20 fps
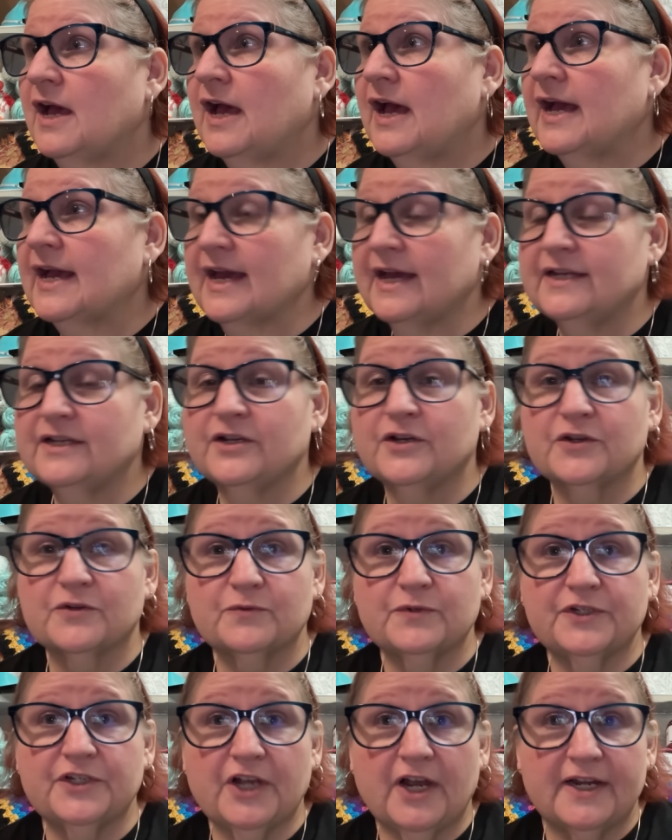I got done
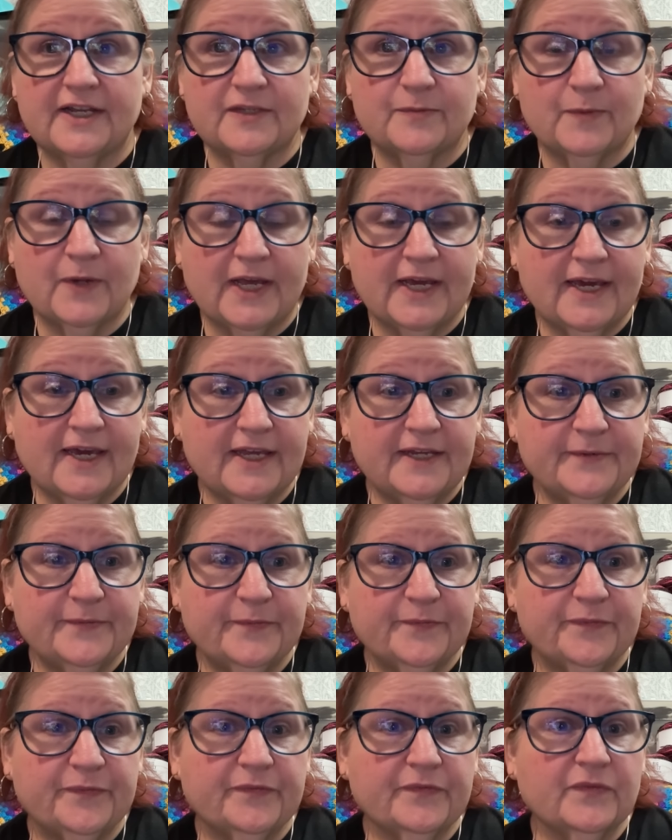with Johnny's blanket
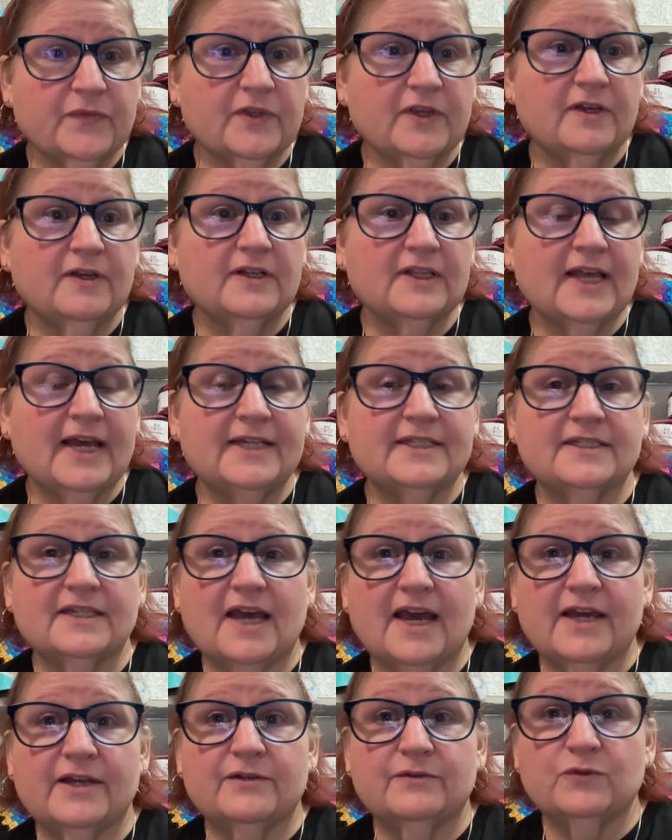last
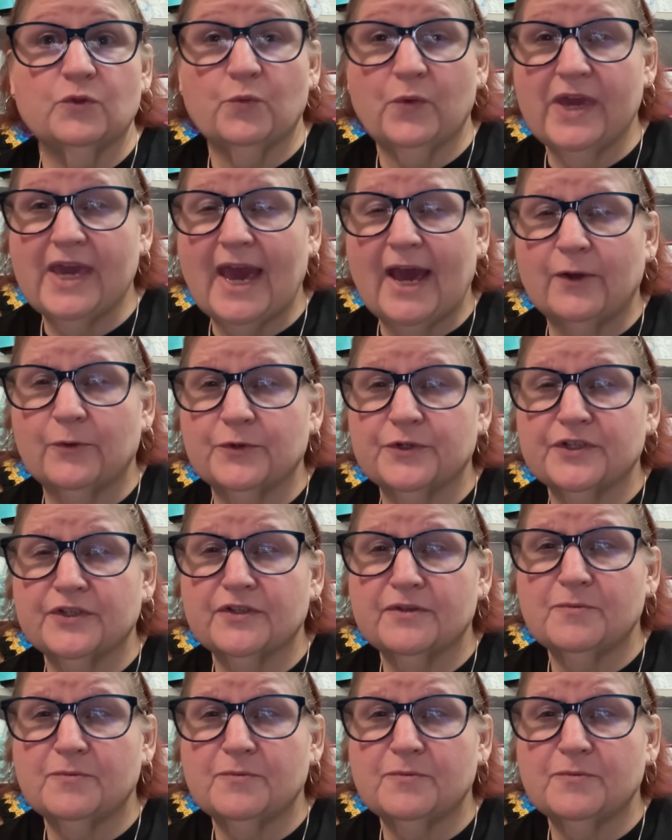night in the wee hours of the